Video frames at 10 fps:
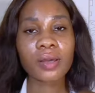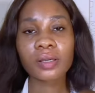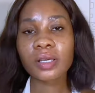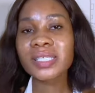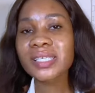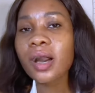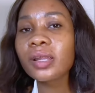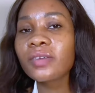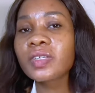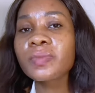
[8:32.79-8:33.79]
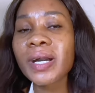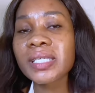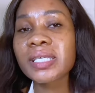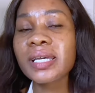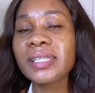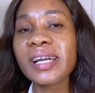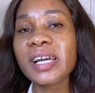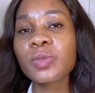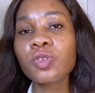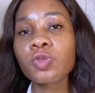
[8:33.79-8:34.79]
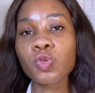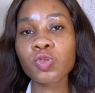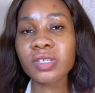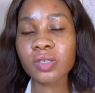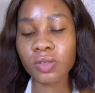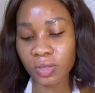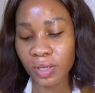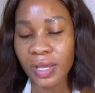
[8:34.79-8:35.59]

Because all of these parts, they are exposed to the sun.